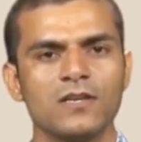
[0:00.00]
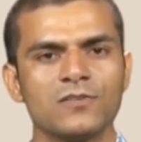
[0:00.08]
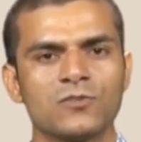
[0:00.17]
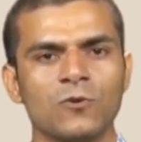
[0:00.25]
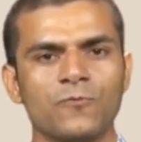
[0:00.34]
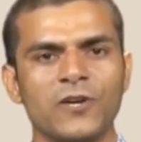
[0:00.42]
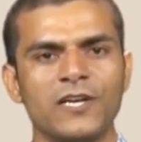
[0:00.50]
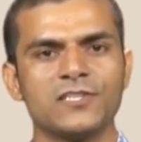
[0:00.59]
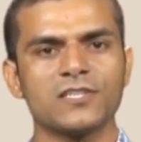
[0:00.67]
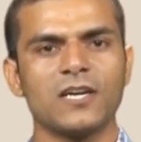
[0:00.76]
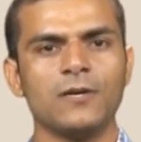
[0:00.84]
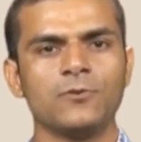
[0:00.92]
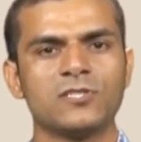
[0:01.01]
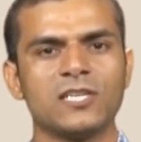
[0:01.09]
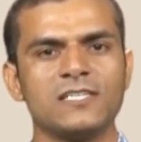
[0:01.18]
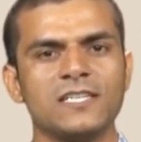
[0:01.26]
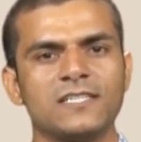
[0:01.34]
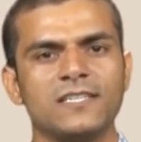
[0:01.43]
So friends, I would
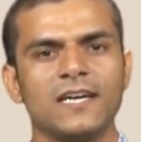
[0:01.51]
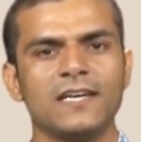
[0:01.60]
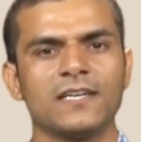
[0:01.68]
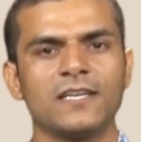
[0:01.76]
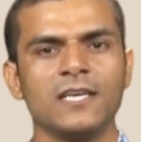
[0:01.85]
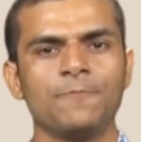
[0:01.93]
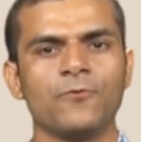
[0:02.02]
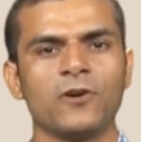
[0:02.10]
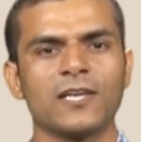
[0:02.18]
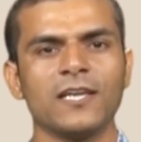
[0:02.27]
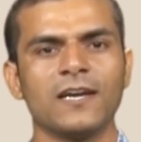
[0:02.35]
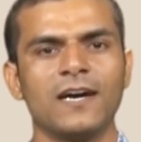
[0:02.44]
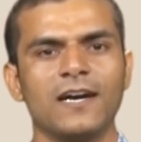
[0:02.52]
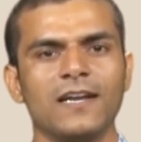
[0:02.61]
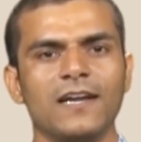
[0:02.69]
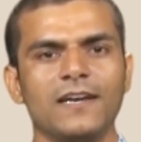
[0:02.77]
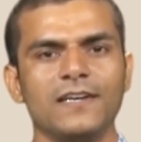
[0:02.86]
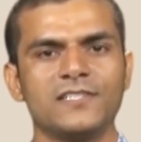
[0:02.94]
suggest that keep working
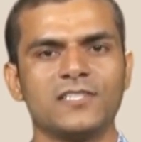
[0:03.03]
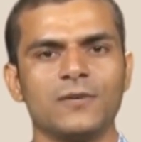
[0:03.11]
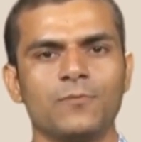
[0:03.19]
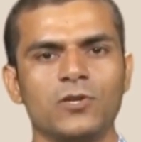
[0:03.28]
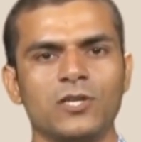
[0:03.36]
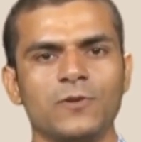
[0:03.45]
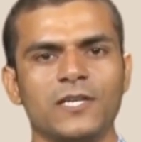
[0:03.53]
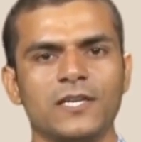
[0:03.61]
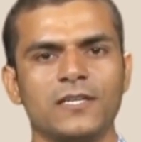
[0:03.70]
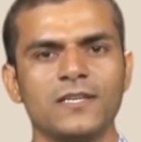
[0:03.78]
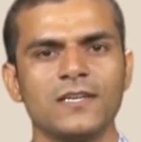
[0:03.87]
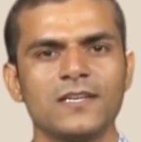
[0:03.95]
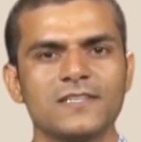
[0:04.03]
hard and stay motivated.